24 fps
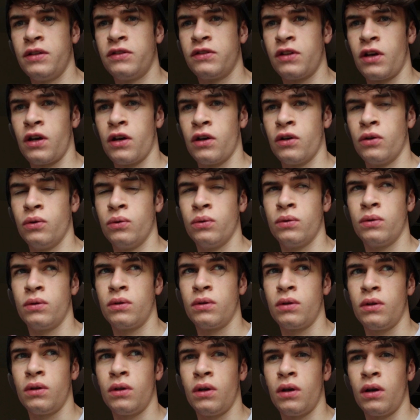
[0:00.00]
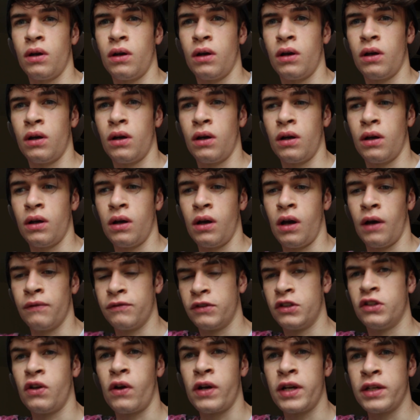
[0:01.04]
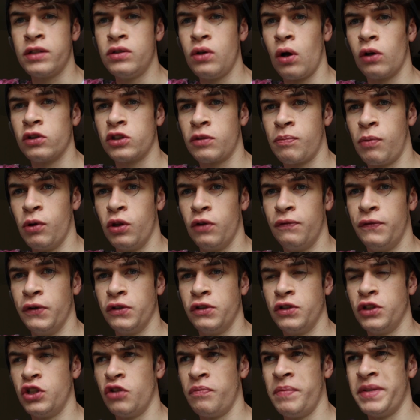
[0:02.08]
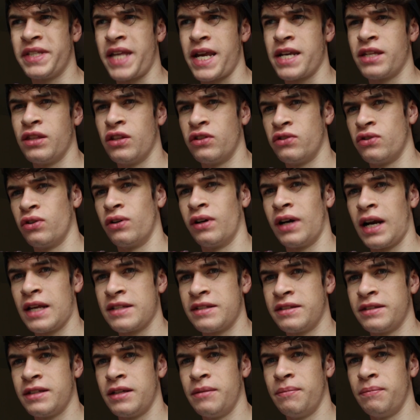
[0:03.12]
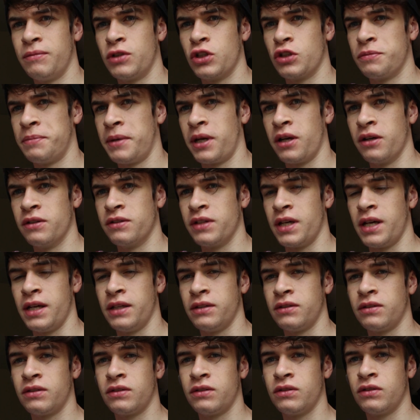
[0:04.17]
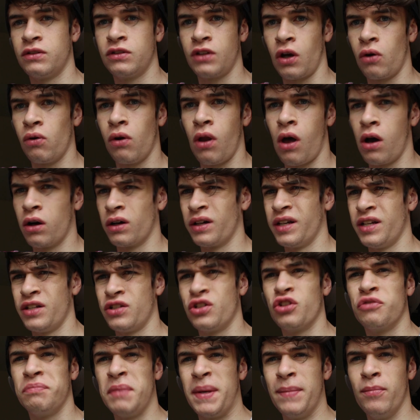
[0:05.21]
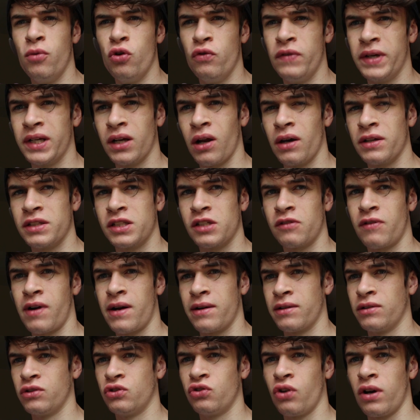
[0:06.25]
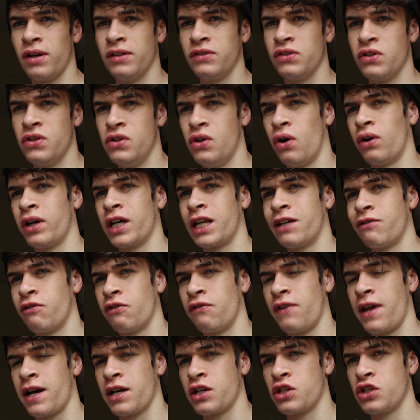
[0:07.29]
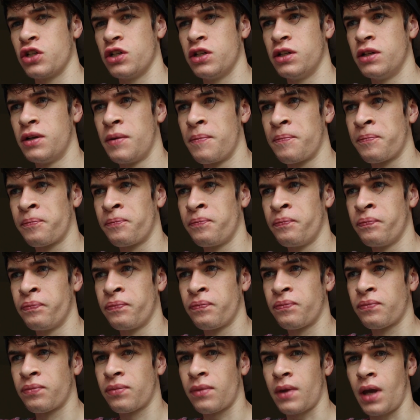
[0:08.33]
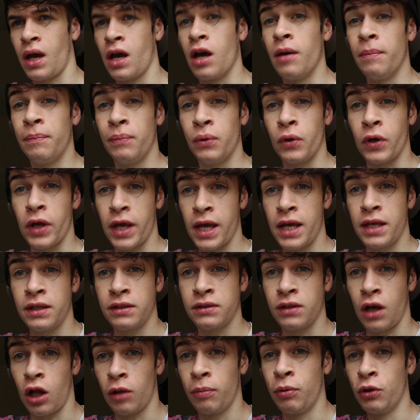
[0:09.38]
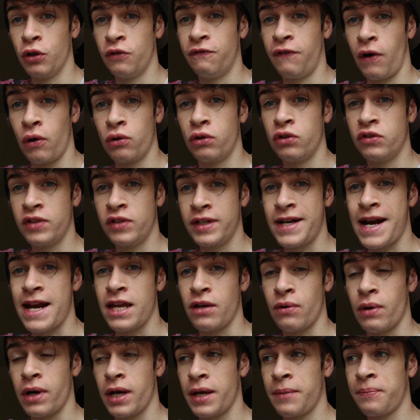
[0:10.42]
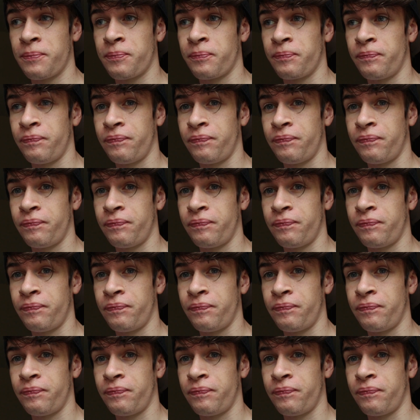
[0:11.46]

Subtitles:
So I've decided not to put the footage of me taking the sunglasses in, just because it's so long and it's just me moving lights around and trying to not get a reflection. But I'll put the photos in anyway.